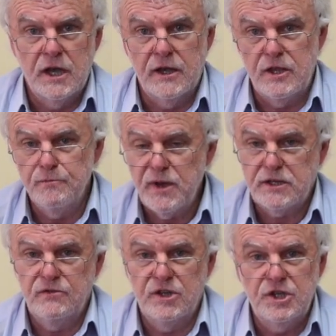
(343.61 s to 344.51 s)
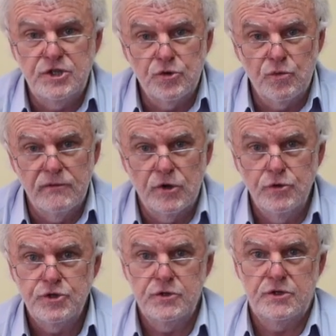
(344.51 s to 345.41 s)
The impact of the digital
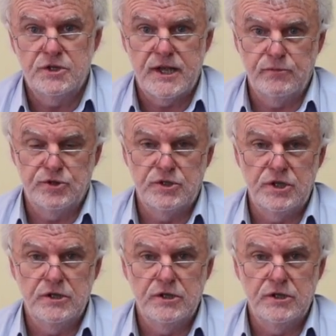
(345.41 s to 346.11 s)
revolution, she's able to